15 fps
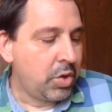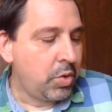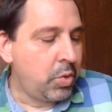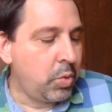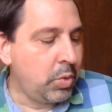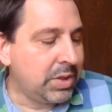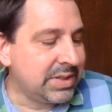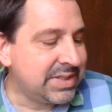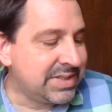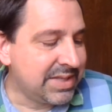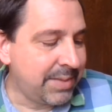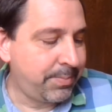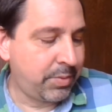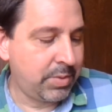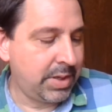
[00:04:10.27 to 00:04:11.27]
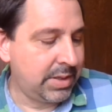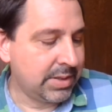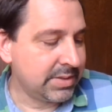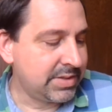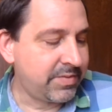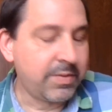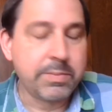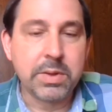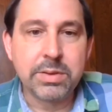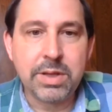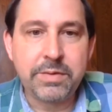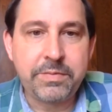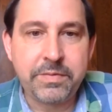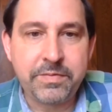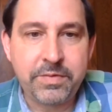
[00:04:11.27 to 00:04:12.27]
"Who can separate us from the
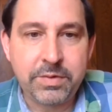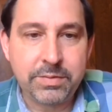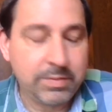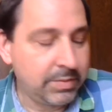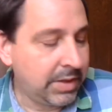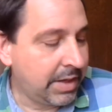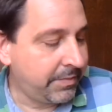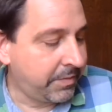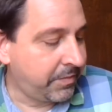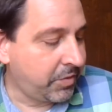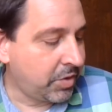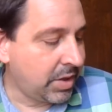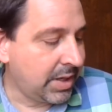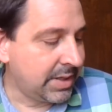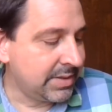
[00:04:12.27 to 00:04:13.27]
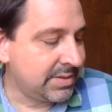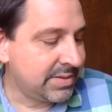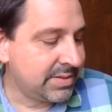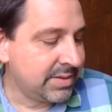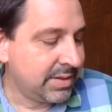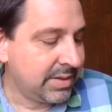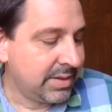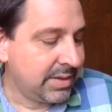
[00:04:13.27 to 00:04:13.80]
love of Christ?